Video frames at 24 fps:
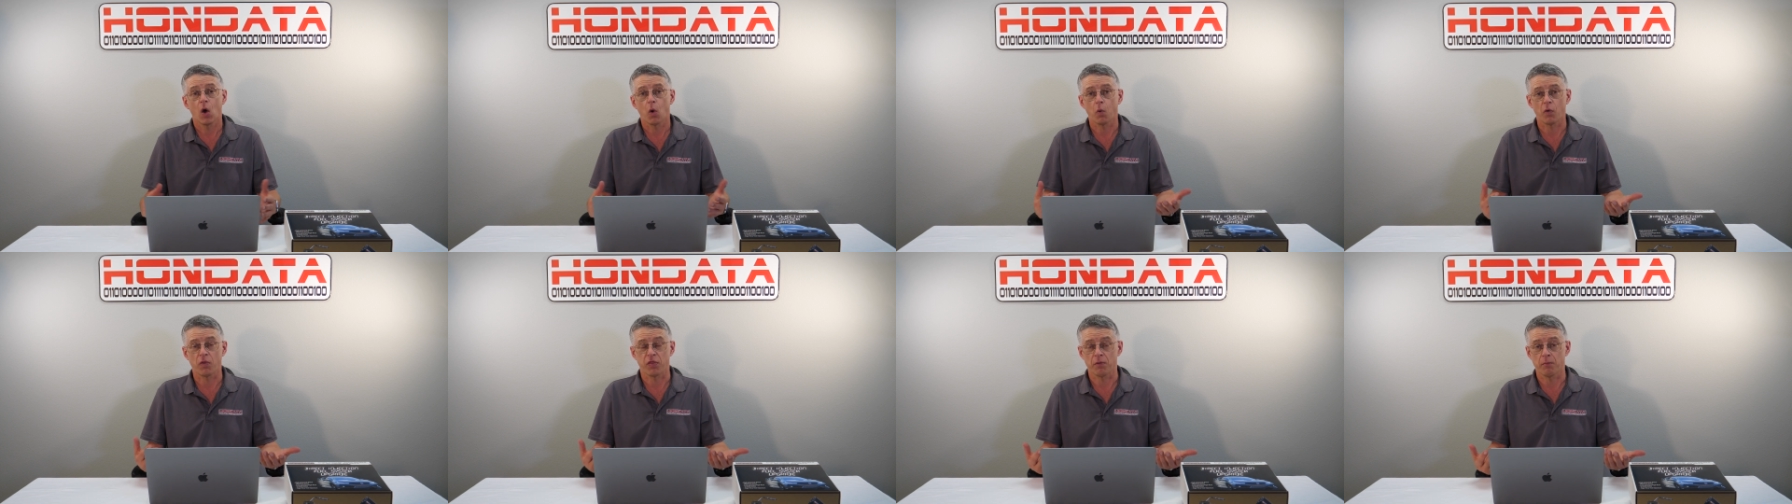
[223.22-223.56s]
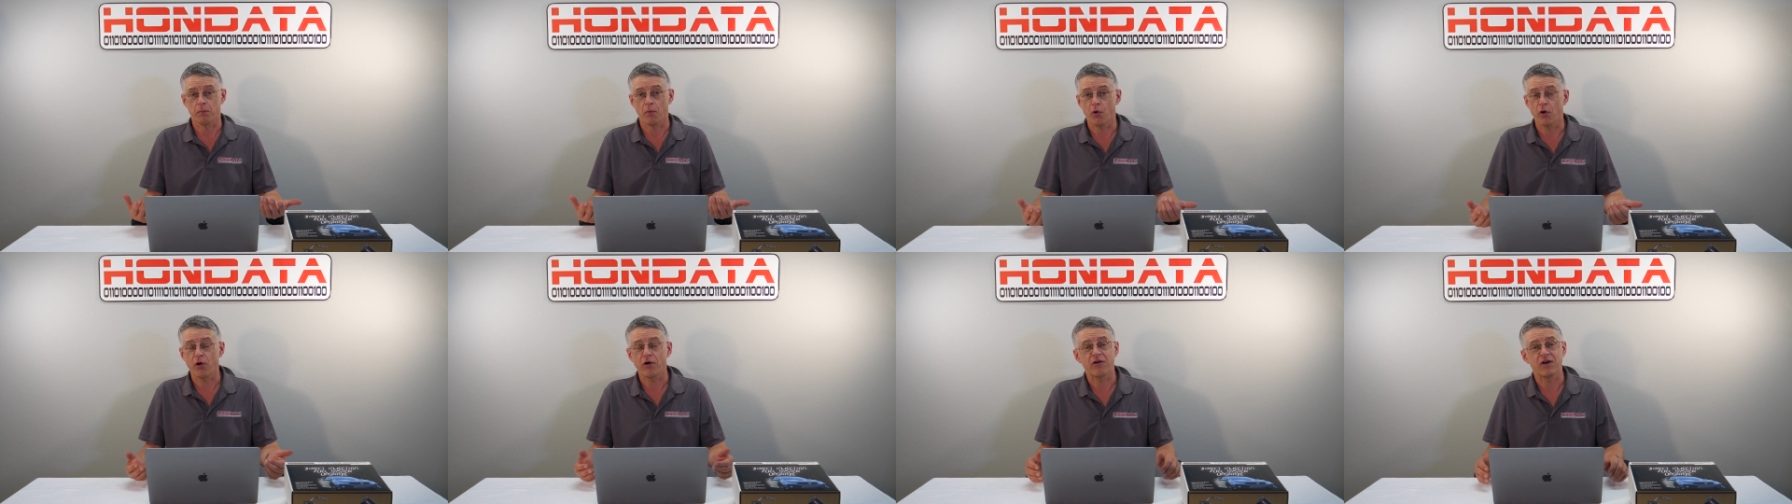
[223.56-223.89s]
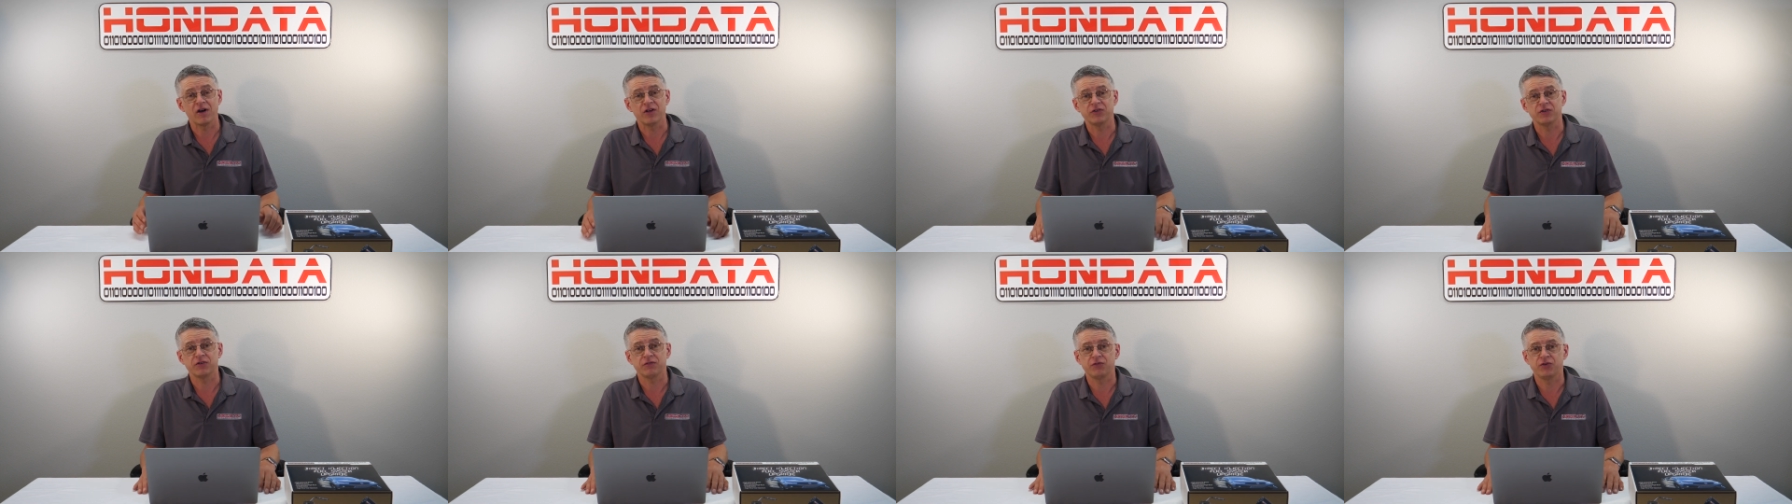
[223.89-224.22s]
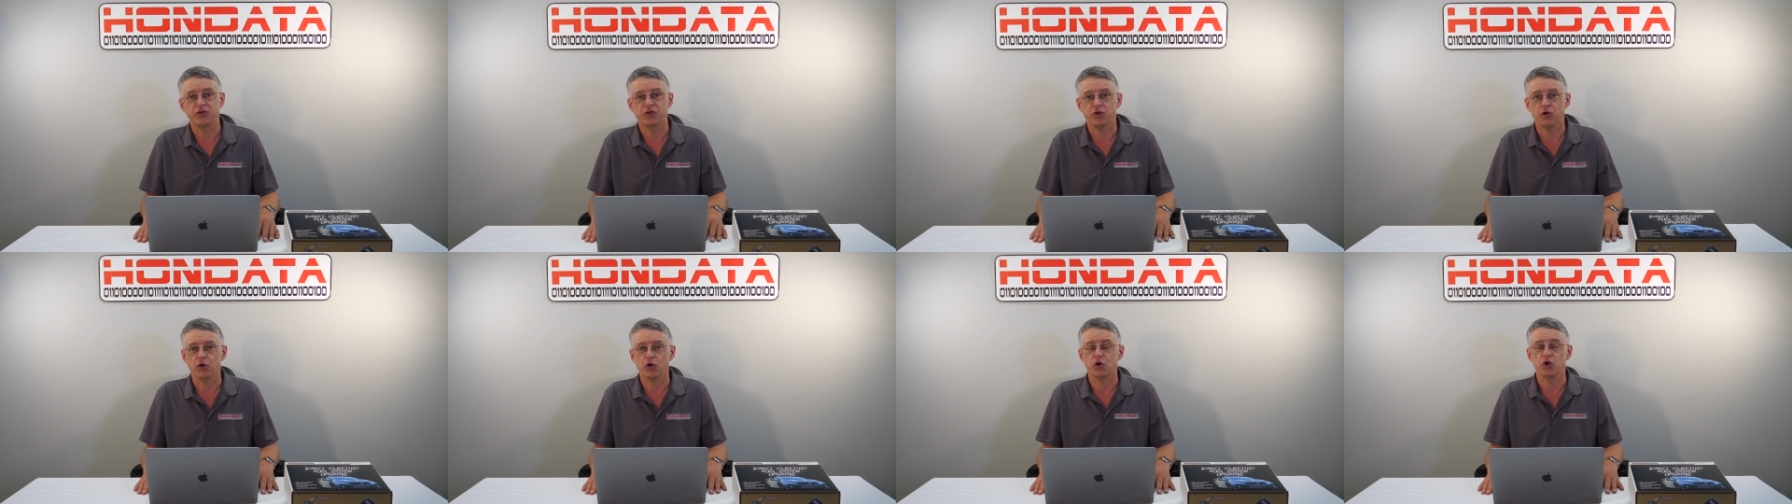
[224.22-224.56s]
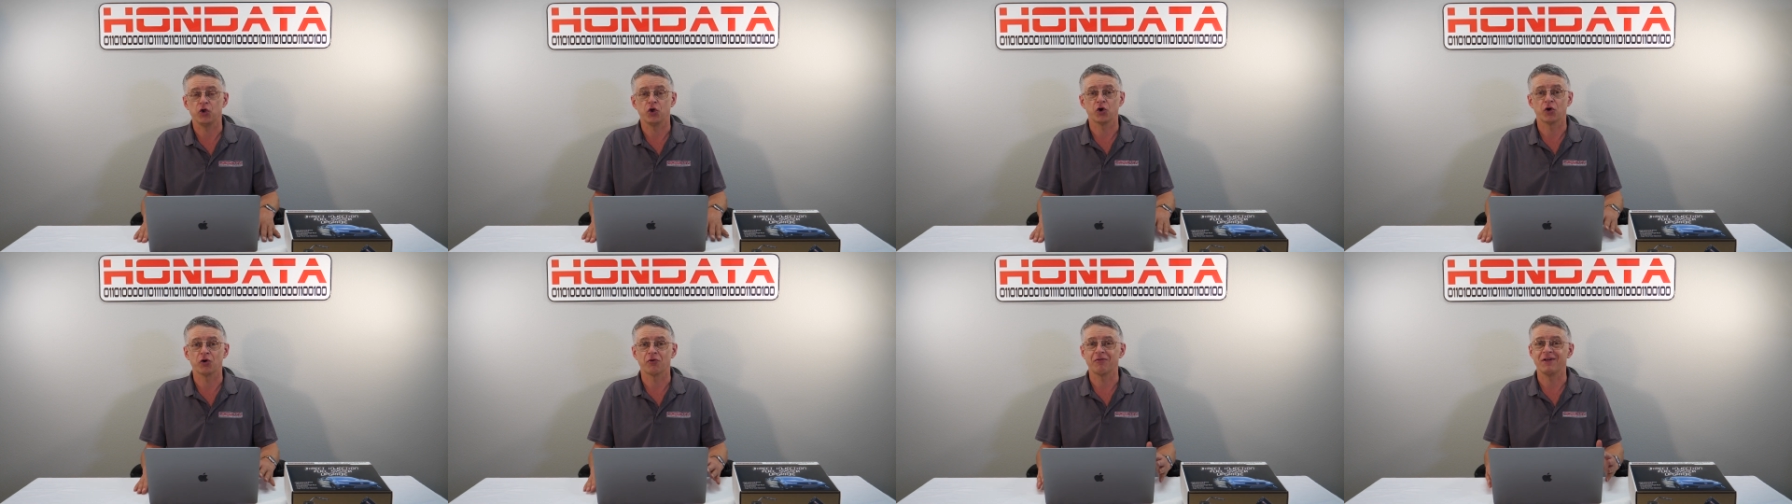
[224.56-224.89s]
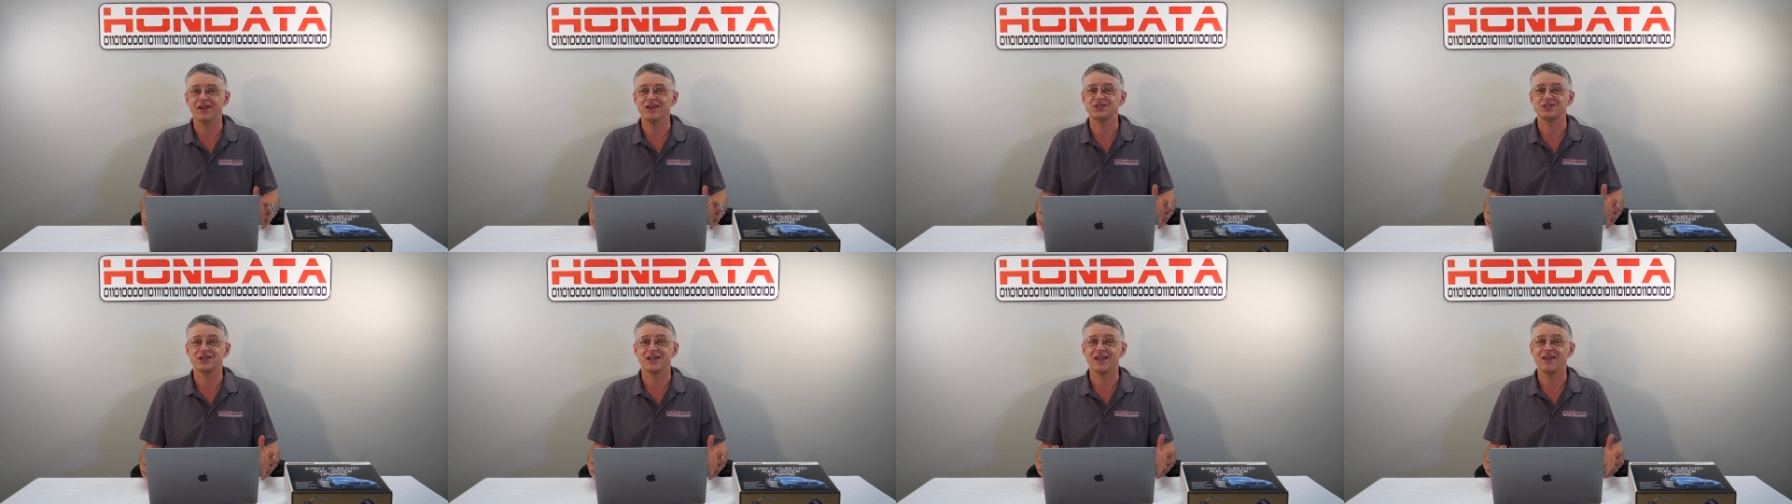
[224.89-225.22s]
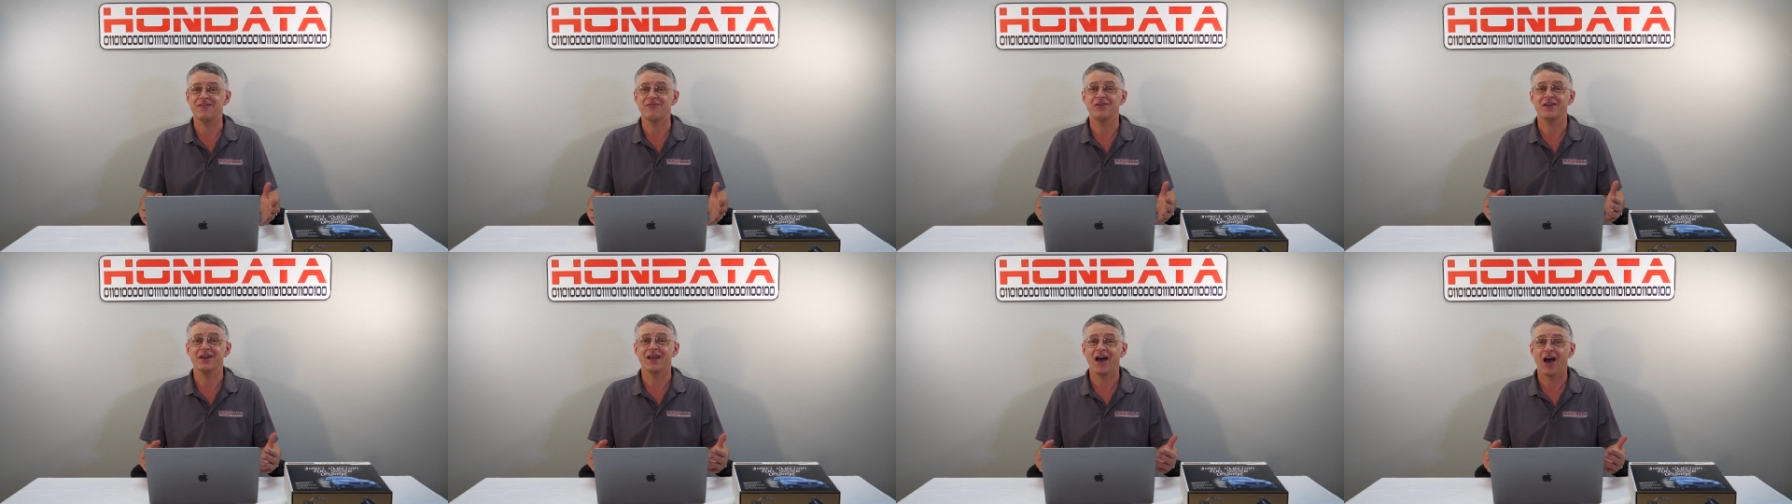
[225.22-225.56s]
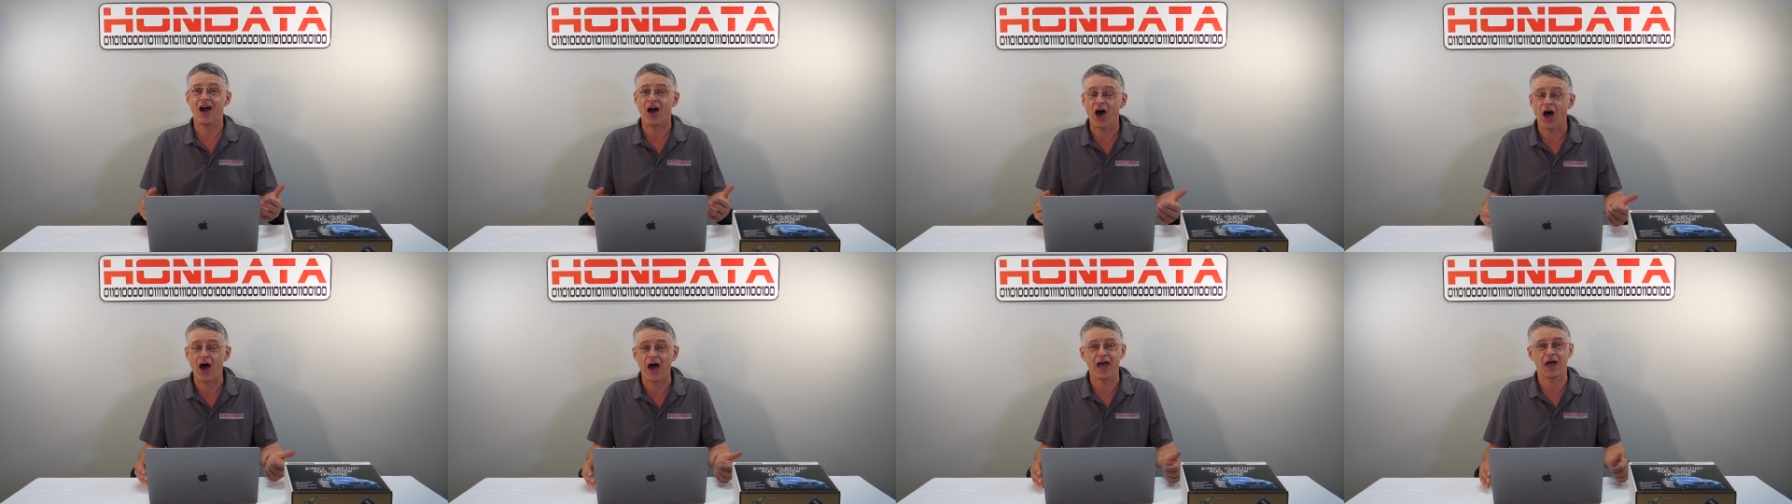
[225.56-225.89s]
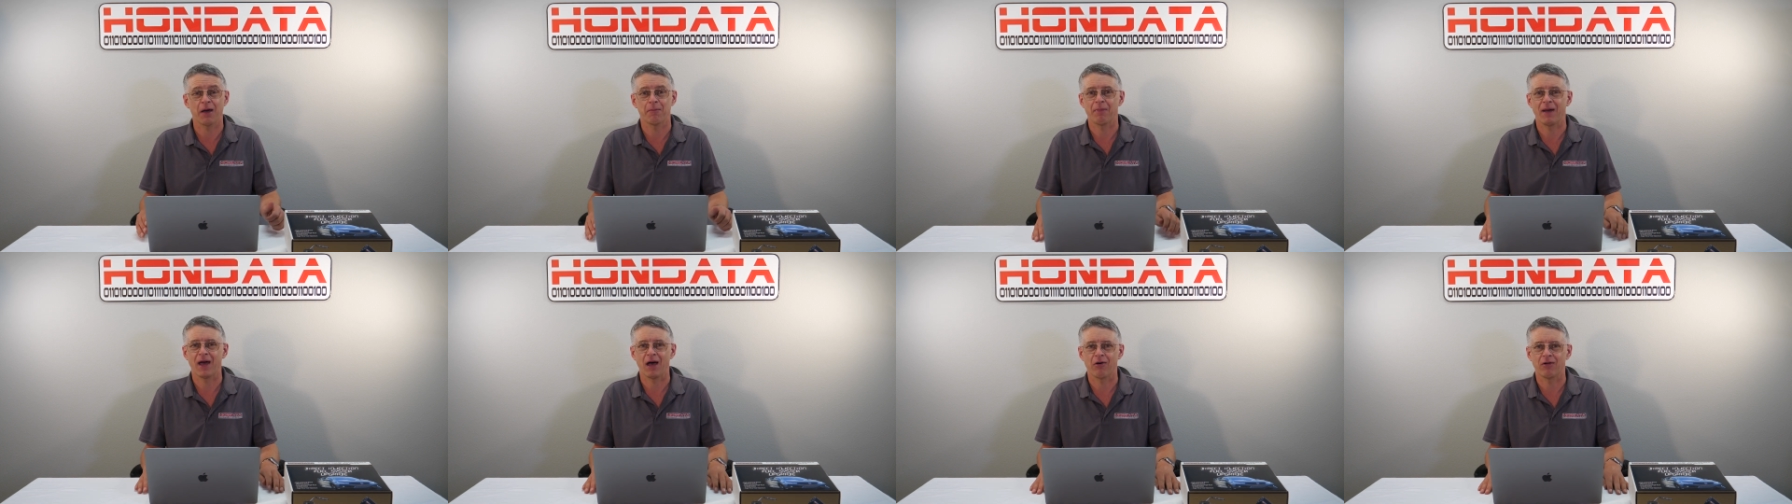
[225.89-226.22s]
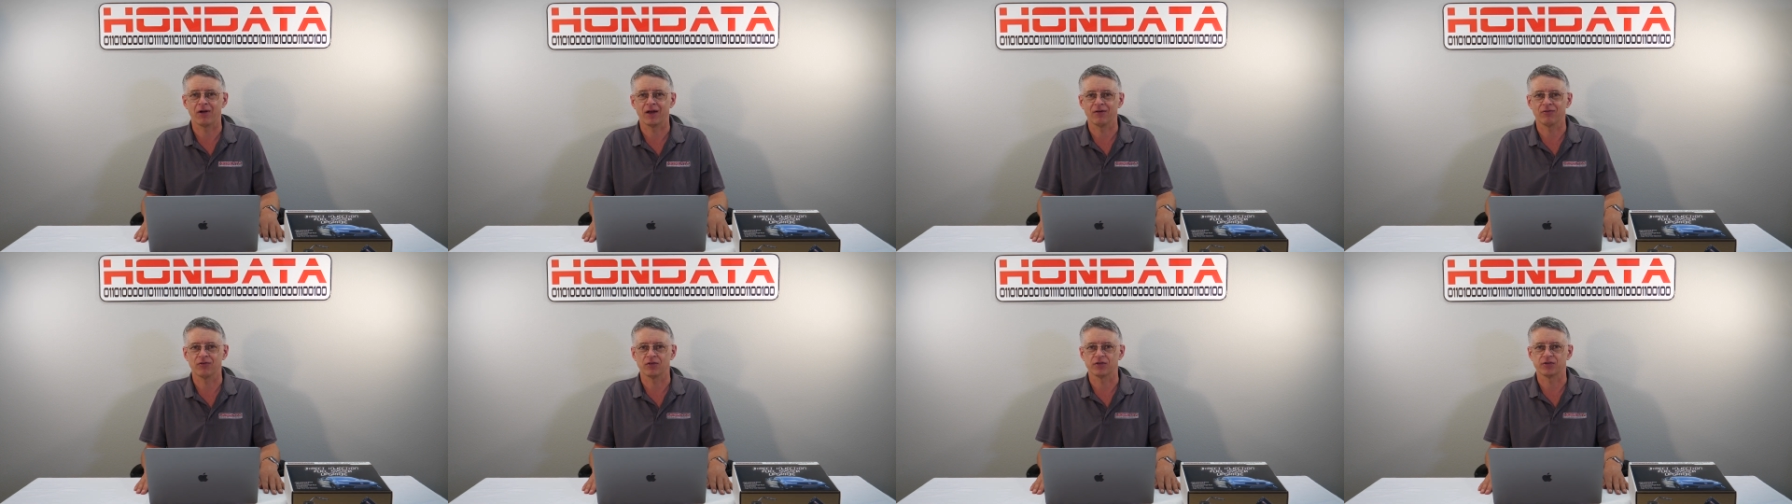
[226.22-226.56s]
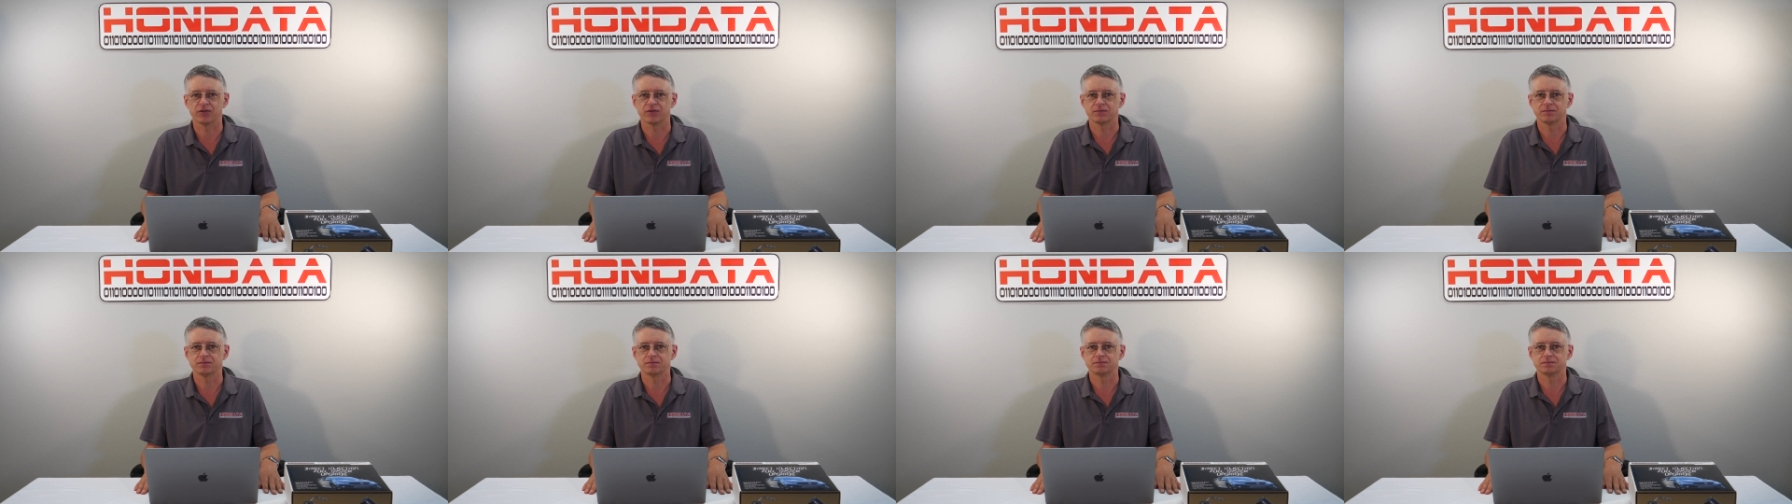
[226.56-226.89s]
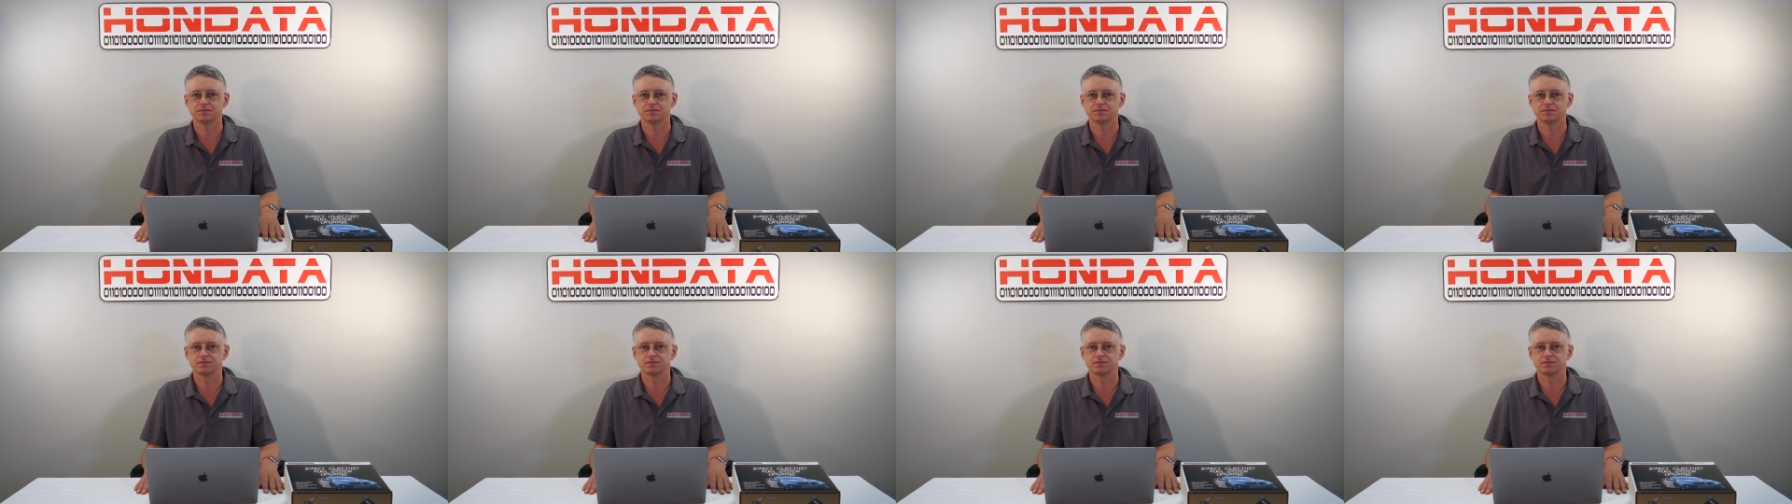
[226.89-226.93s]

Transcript: With a more aggressive tune, you can reach even higher power levels.